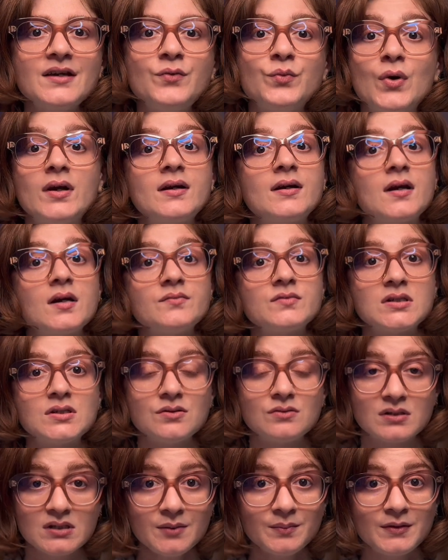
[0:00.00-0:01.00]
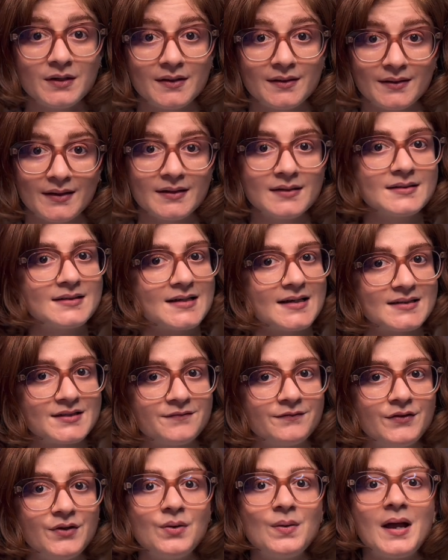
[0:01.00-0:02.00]
when it comes to deep learning,
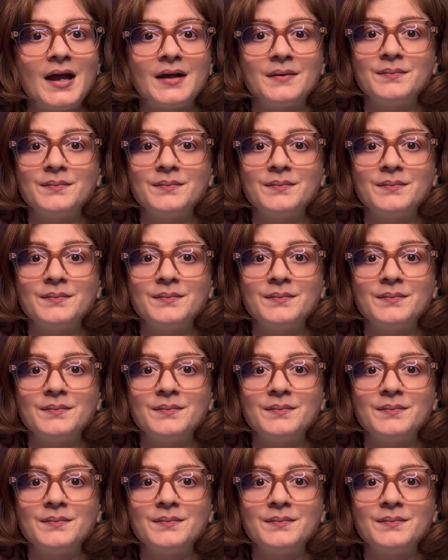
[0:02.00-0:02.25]
TensorFlow and